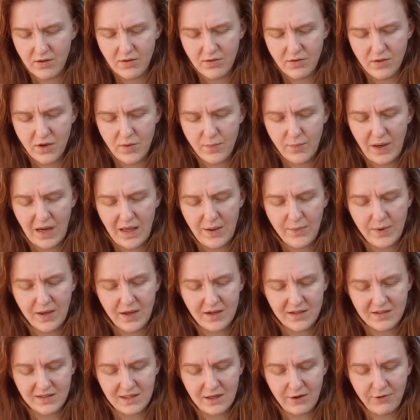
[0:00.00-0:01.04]
though blaming
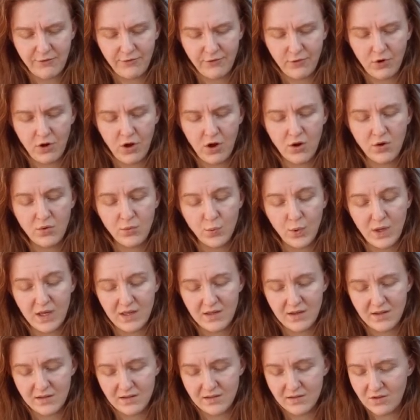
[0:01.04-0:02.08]
herself for her own
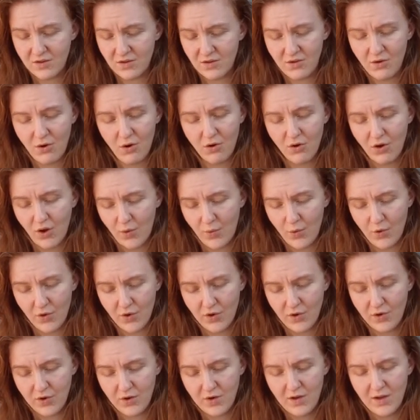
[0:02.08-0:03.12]
weakness, could not go
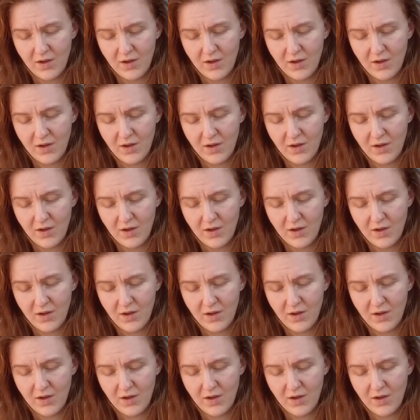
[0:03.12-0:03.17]
on.